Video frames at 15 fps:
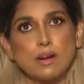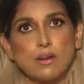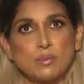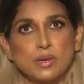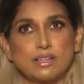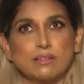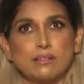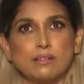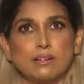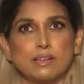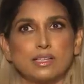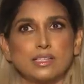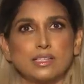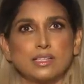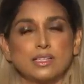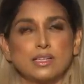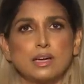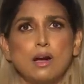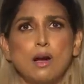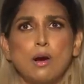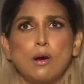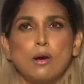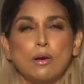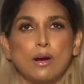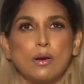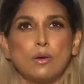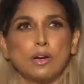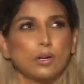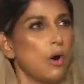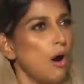Oh my God.
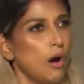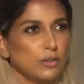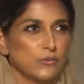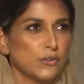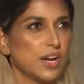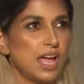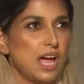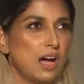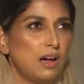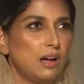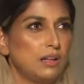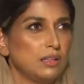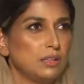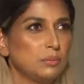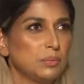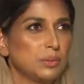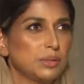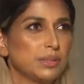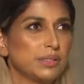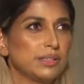Call for help?